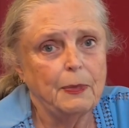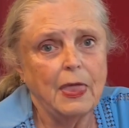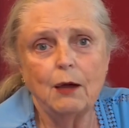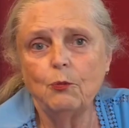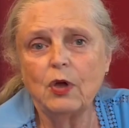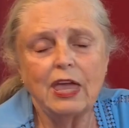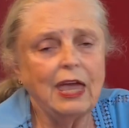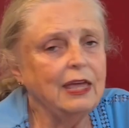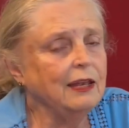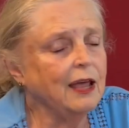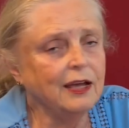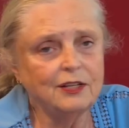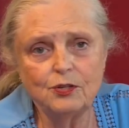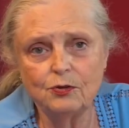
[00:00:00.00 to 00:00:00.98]
And we
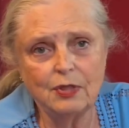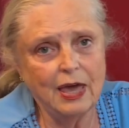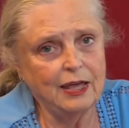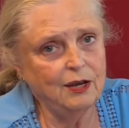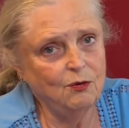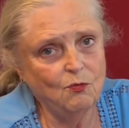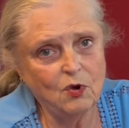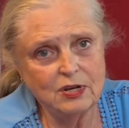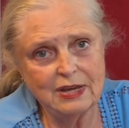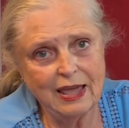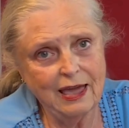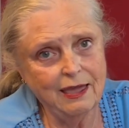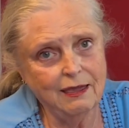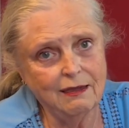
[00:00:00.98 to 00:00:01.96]
cannot do that in one
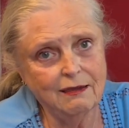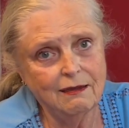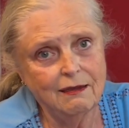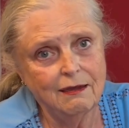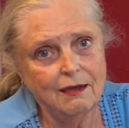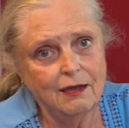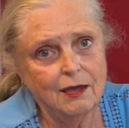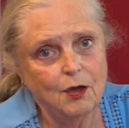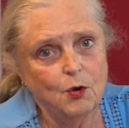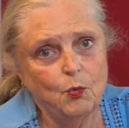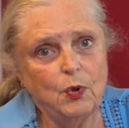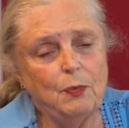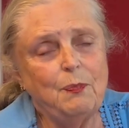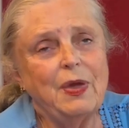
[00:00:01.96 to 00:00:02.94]
day.
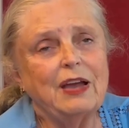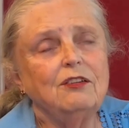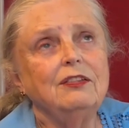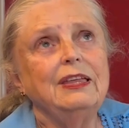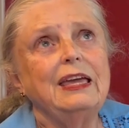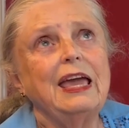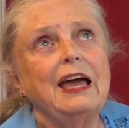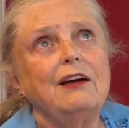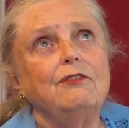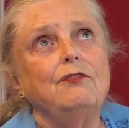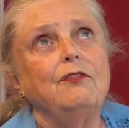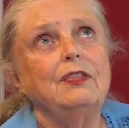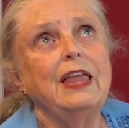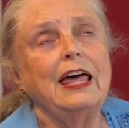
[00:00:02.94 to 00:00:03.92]
We barely have
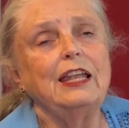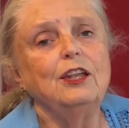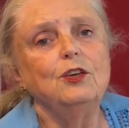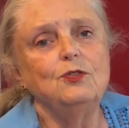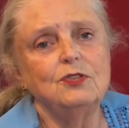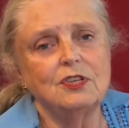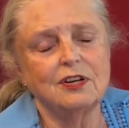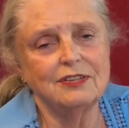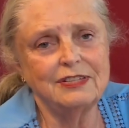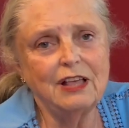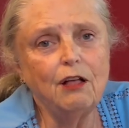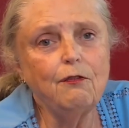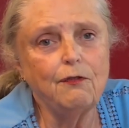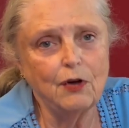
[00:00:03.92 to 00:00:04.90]
let loose our
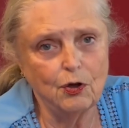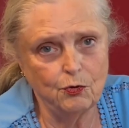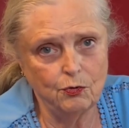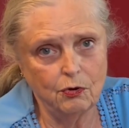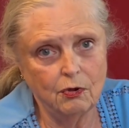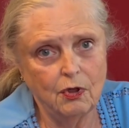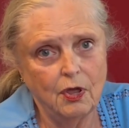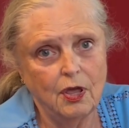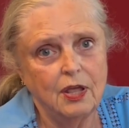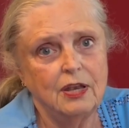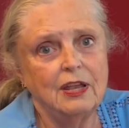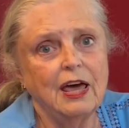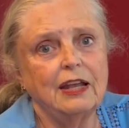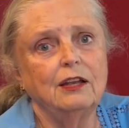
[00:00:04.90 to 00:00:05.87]
cell phone,
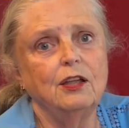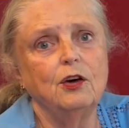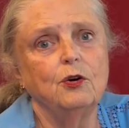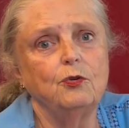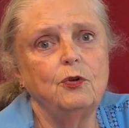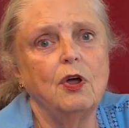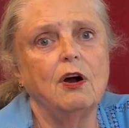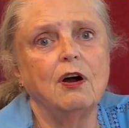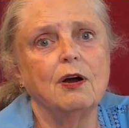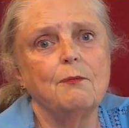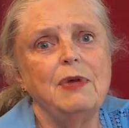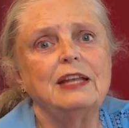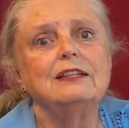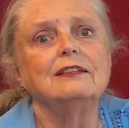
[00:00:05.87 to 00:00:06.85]
not alone our
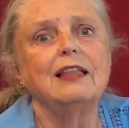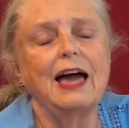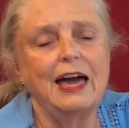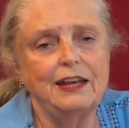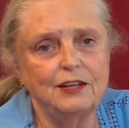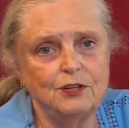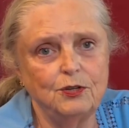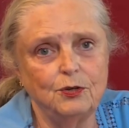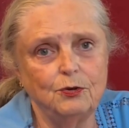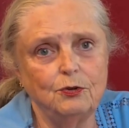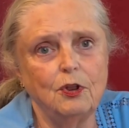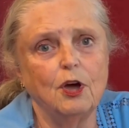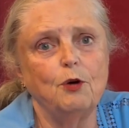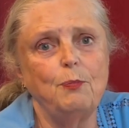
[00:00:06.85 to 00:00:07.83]
mental
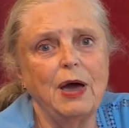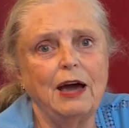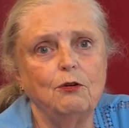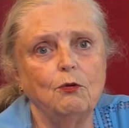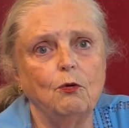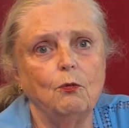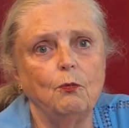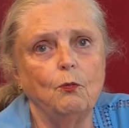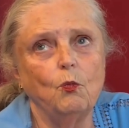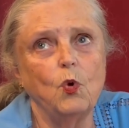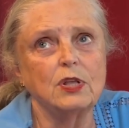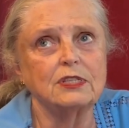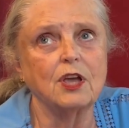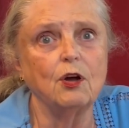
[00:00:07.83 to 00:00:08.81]
attitude about
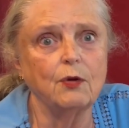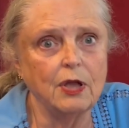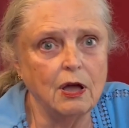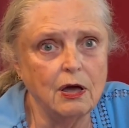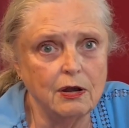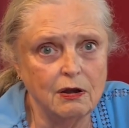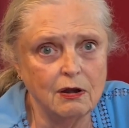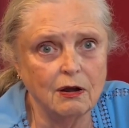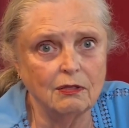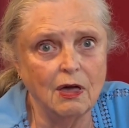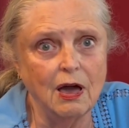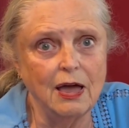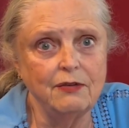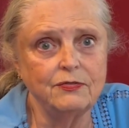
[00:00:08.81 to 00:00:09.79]
what's going on in our
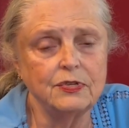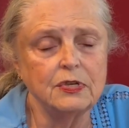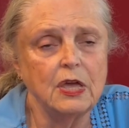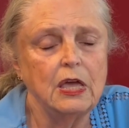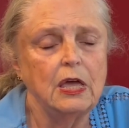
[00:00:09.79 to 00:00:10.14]
lives.